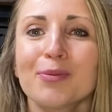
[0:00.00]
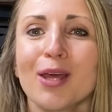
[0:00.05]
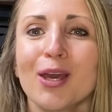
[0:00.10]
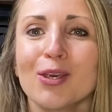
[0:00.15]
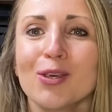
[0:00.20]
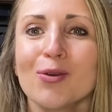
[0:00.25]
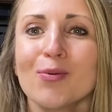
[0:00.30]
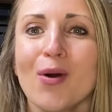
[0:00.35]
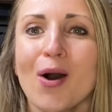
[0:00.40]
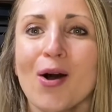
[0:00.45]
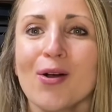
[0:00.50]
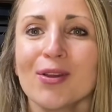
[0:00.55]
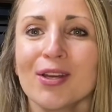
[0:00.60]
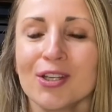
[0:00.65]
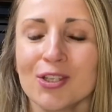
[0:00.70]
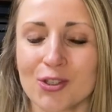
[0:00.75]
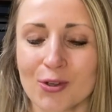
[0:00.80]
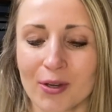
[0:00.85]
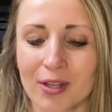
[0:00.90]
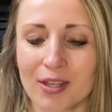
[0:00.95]
that you all
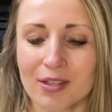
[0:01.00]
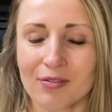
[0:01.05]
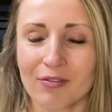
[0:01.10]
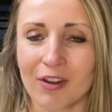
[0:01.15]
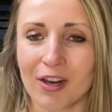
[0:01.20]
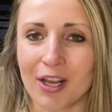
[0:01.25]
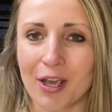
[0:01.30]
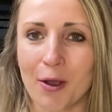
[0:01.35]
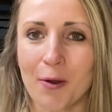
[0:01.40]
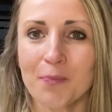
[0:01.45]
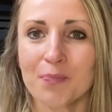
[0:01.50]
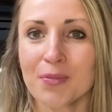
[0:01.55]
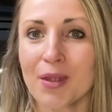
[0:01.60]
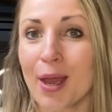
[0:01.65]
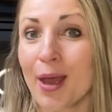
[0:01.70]
enjoyed this video.